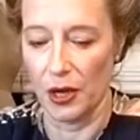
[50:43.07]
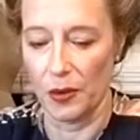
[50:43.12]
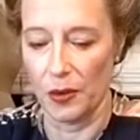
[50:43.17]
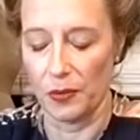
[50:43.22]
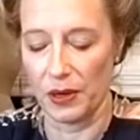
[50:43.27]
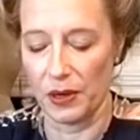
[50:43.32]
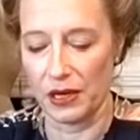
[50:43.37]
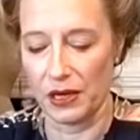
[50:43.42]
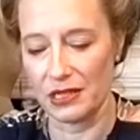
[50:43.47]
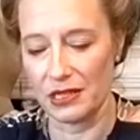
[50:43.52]

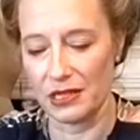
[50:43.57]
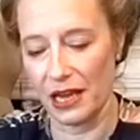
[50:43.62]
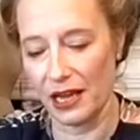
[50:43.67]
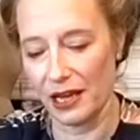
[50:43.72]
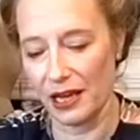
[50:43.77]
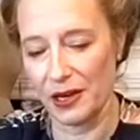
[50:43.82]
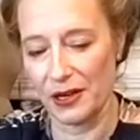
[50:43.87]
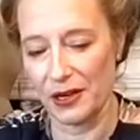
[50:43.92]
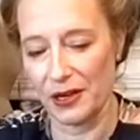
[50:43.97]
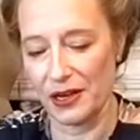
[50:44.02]
because
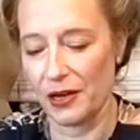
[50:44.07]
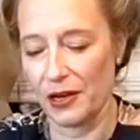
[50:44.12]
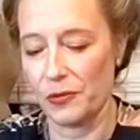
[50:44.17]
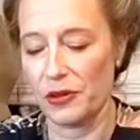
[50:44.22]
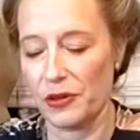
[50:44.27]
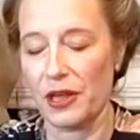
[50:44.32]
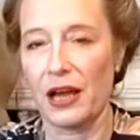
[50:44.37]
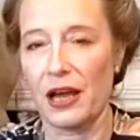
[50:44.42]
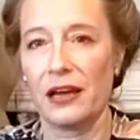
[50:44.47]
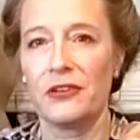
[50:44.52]
here were
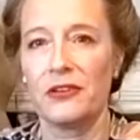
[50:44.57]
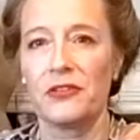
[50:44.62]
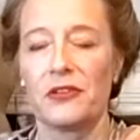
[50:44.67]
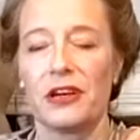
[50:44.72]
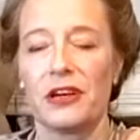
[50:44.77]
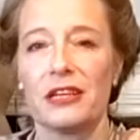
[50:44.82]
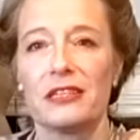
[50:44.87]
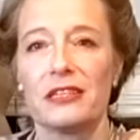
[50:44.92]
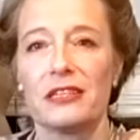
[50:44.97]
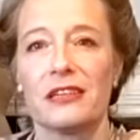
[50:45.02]
the
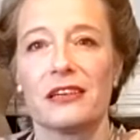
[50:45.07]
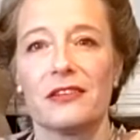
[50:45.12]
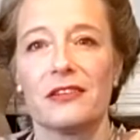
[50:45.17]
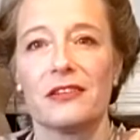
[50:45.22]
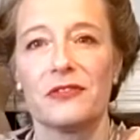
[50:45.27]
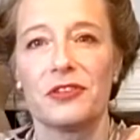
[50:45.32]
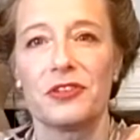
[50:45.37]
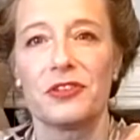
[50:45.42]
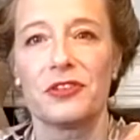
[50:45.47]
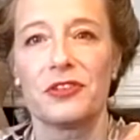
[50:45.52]
handwriting of
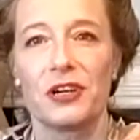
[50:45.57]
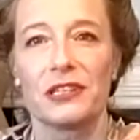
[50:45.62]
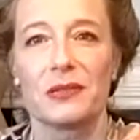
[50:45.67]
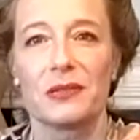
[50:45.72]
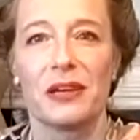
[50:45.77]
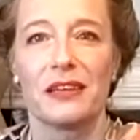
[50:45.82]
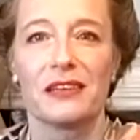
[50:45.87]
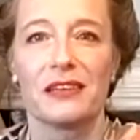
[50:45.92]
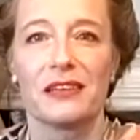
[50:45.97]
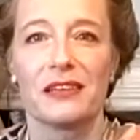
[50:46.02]
the
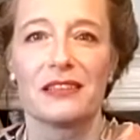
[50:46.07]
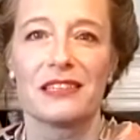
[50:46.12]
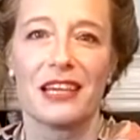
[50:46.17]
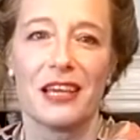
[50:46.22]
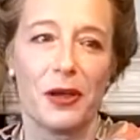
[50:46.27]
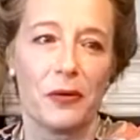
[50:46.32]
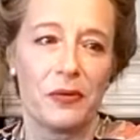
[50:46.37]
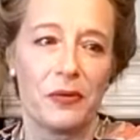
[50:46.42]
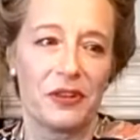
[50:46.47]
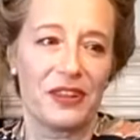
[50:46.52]
dressmakers,
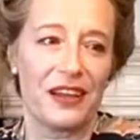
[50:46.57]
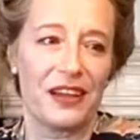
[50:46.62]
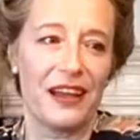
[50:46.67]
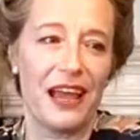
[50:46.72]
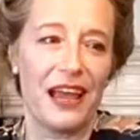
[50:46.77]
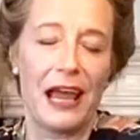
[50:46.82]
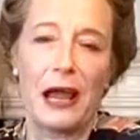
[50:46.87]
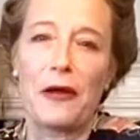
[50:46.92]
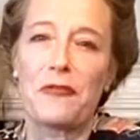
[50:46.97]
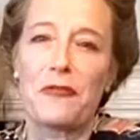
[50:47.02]
here were their
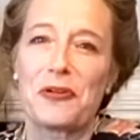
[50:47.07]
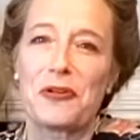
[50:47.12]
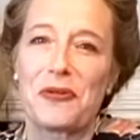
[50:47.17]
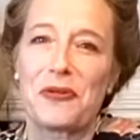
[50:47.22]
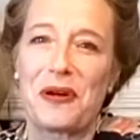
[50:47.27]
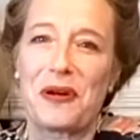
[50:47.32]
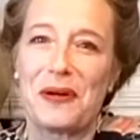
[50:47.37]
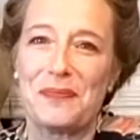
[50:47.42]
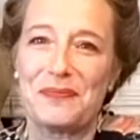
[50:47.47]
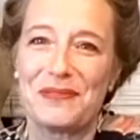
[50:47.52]

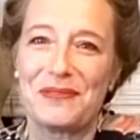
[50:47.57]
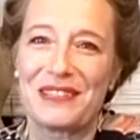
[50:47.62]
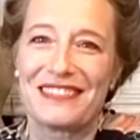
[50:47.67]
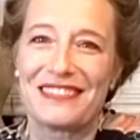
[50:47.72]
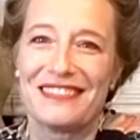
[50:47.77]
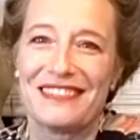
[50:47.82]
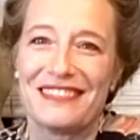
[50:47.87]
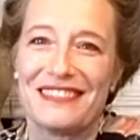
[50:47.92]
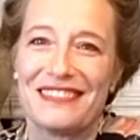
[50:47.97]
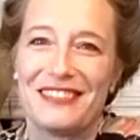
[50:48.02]
aerograms.
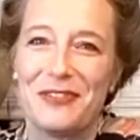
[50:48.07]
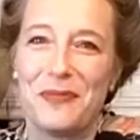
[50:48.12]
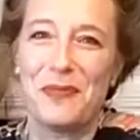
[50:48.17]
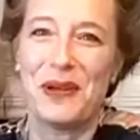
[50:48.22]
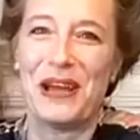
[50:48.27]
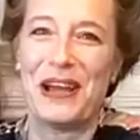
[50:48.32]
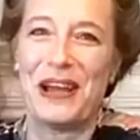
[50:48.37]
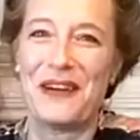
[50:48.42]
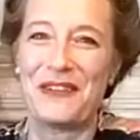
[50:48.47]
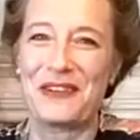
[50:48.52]
Do you remember
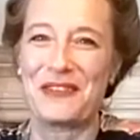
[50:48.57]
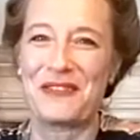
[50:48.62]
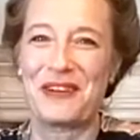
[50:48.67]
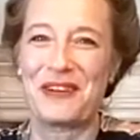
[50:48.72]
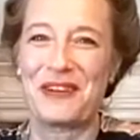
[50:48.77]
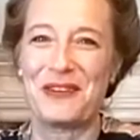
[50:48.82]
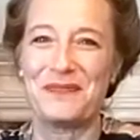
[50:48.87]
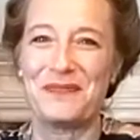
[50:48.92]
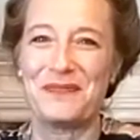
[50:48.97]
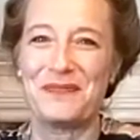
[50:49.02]

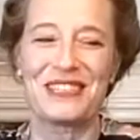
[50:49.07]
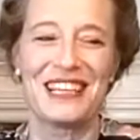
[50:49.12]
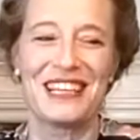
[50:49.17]
aerograms?